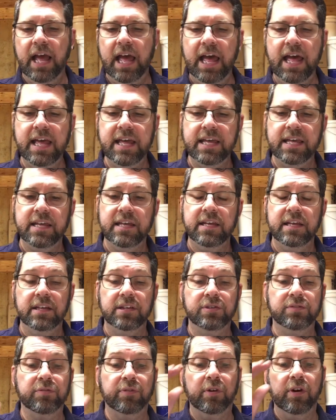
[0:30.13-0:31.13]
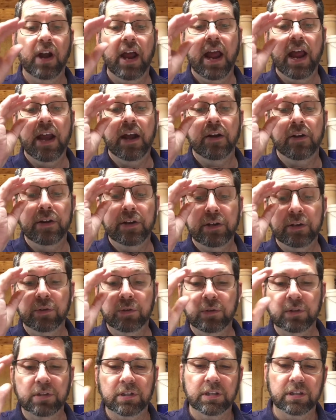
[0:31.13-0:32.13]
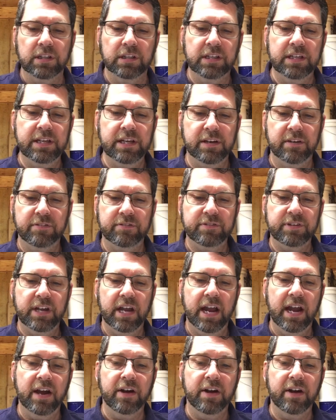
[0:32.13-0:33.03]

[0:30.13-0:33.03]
A is for aerial lift.